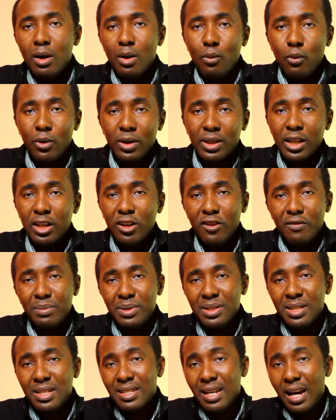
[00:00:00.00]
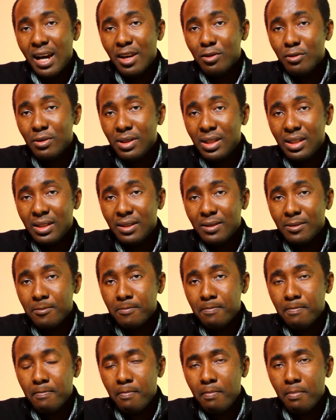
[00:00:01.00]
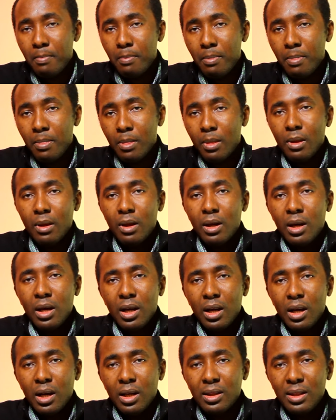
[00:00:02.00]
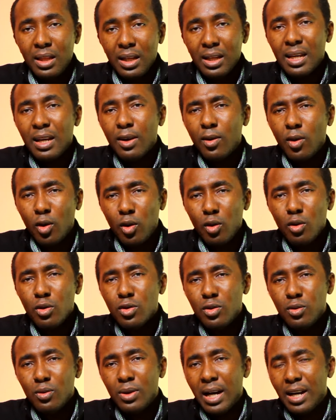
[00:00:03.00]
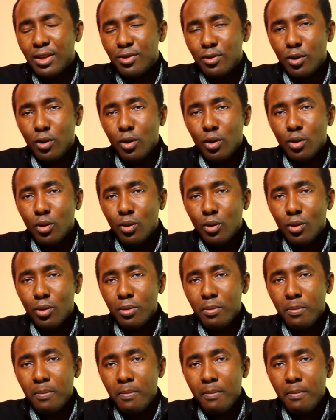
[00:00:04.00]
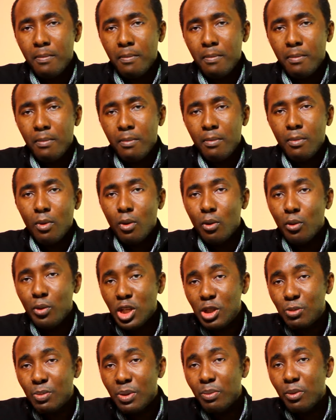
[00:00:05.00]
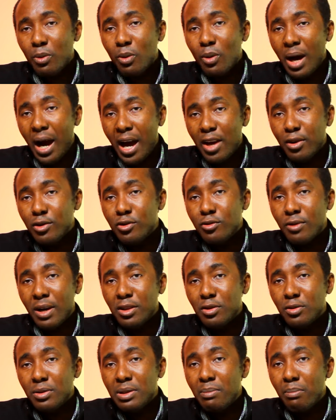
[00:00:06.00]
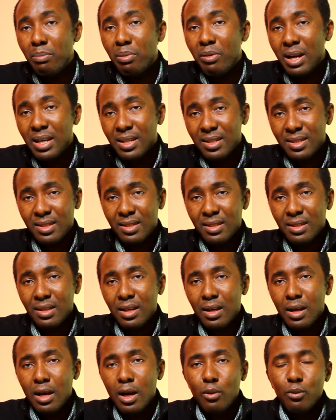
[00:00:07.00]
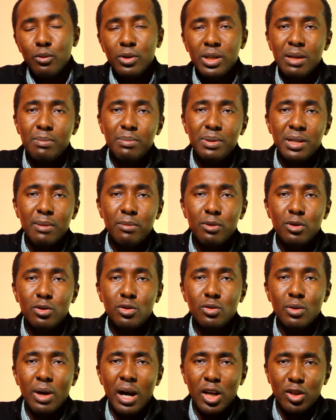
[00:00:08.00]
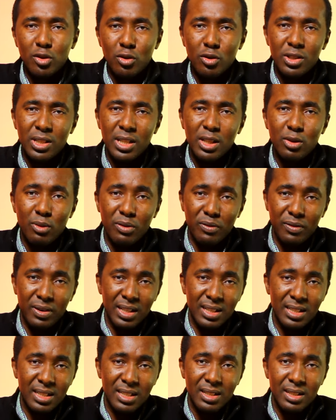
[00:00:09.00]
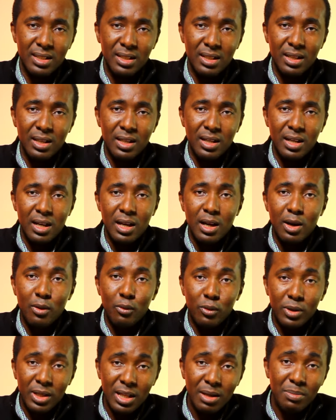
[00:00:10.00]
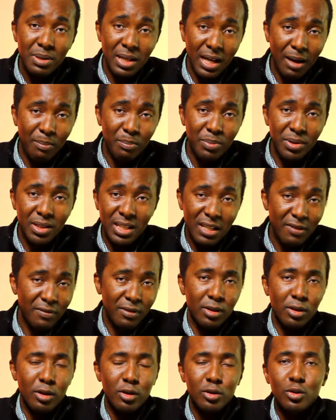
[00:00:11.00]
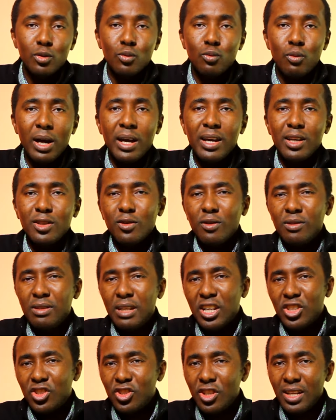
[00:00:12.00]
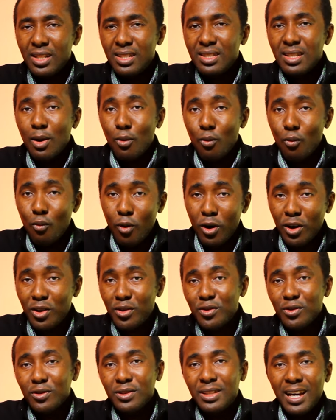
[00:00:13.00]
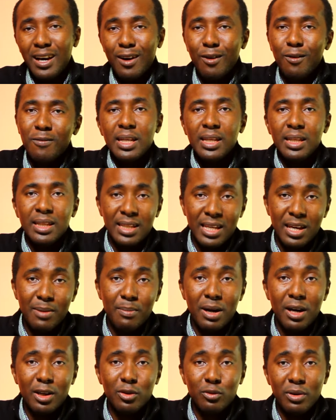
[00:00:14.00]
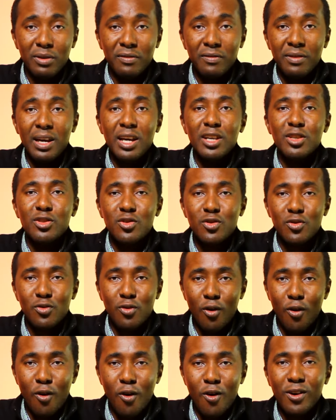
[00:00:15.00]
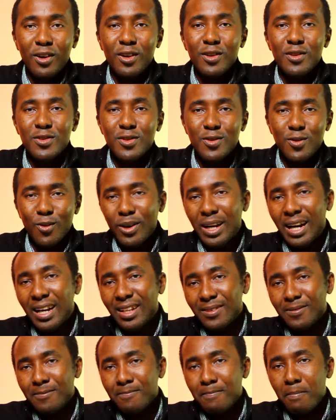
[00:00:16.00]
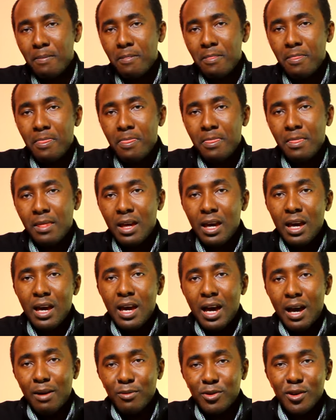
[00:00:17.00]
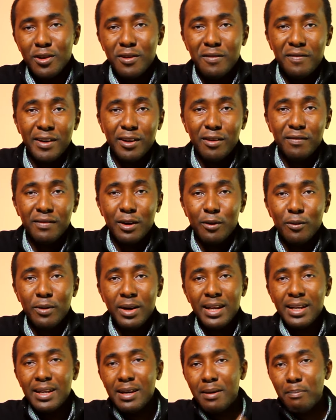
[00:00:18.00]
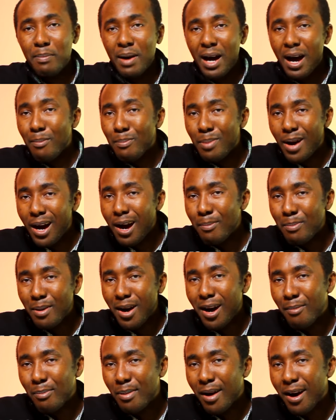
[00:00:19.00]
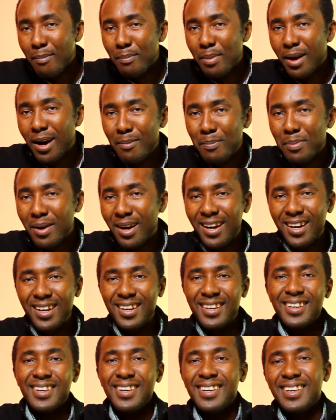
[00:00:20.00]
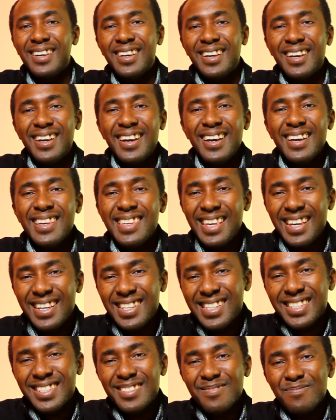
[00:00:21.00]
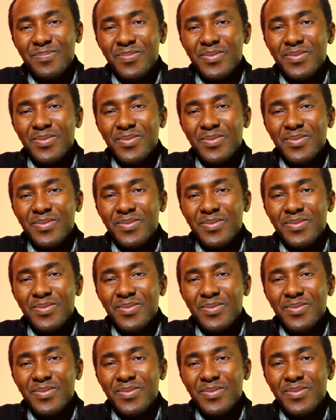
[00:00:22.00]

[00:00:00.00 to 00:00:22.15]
what kind of business are you in? Take a close look at your logo. Which people are you trying to impress? Would they be able to associate with it? Would they be happy even to wear it on their shirt and walk through town? He came out with a strong slogan. I'm sure you've heard of the word pa pa pa pa pa pa. Yes,